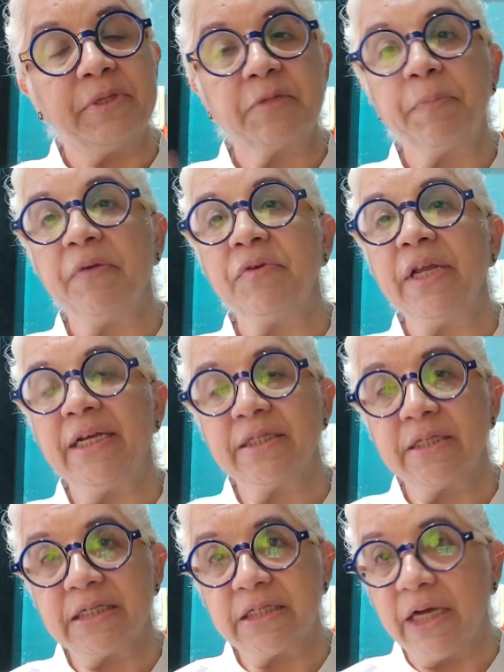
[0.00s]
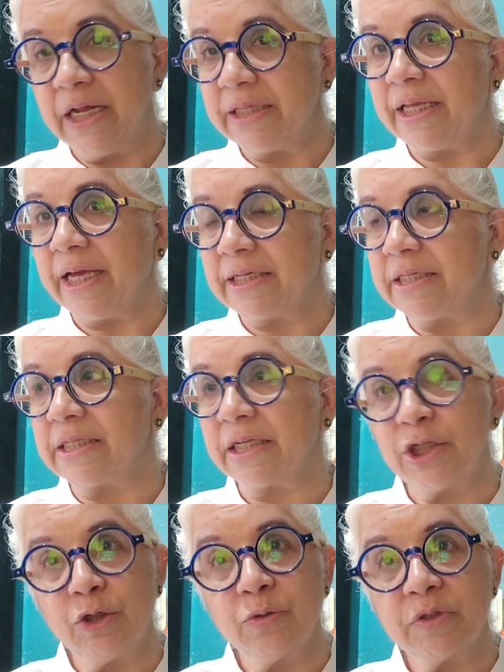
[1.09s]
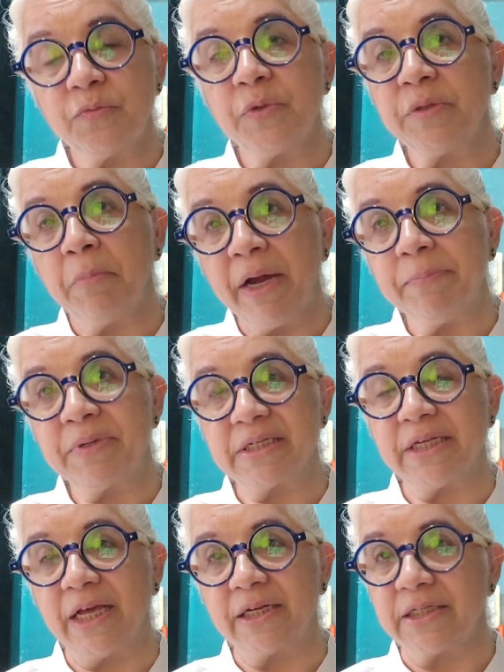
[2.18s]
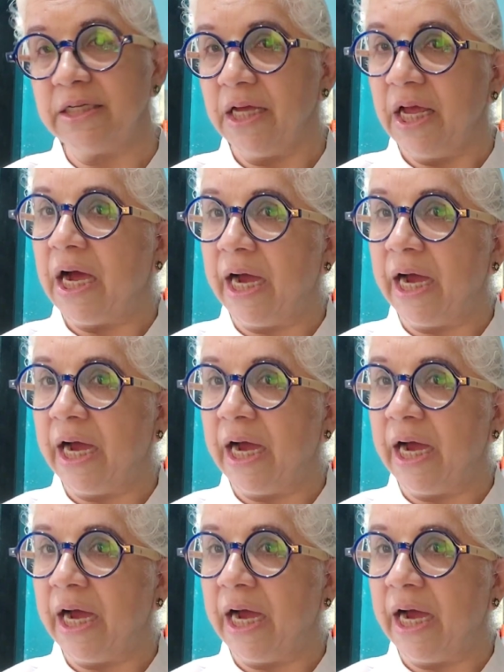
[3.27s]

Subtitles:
Miss Pavan has a style that is conducive with my personality.